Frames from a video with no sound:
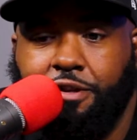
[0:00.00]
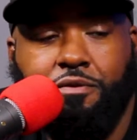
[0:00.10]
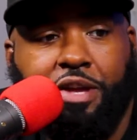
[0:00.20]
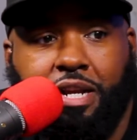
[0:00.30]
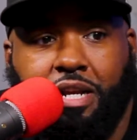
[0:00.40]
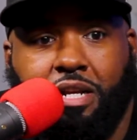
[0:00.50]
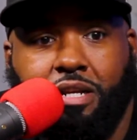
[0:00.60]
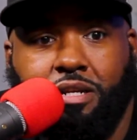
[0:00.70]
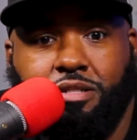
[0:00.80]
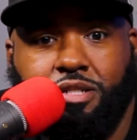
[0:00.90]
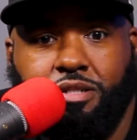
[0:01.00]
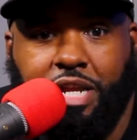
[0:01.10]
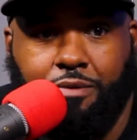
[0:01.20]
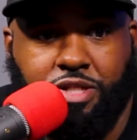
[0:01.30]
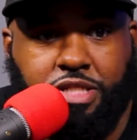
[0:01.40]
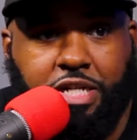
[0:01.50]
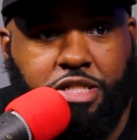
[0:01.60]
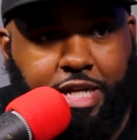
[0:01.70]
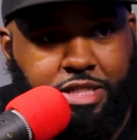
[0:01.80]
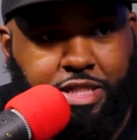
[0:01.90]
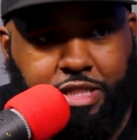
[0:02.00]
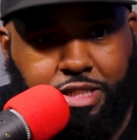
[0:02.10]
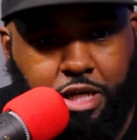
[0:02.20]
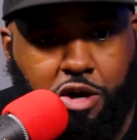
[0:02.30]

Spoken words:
do you think that they would say Jay-Z's the